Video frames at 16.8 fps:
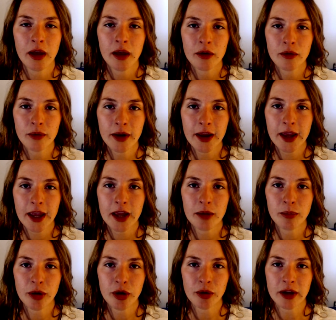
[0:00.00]
Renegade
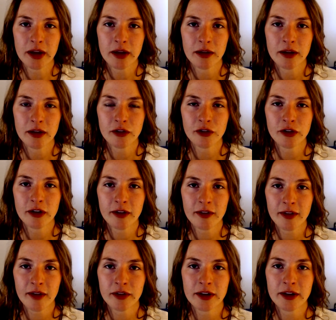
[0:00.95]
Beauty, and she does
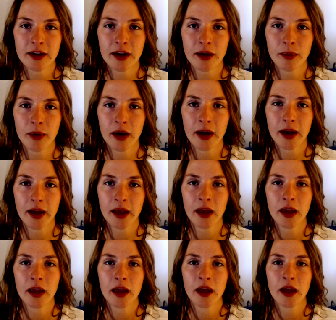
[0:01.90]
have a DIY
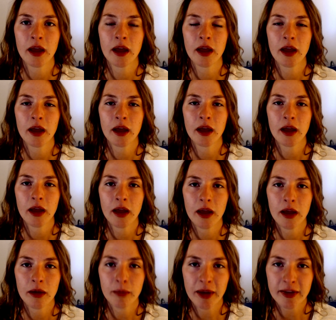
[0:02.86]

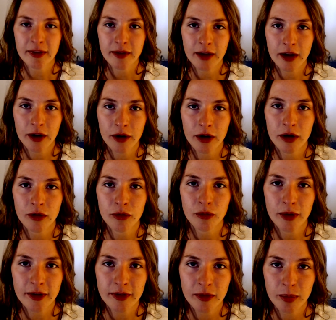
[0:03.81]
mascara
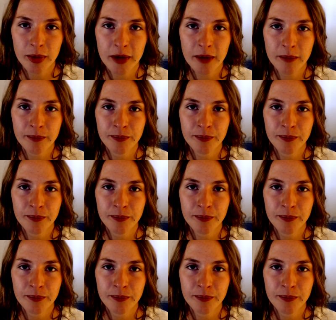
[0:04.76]
recipe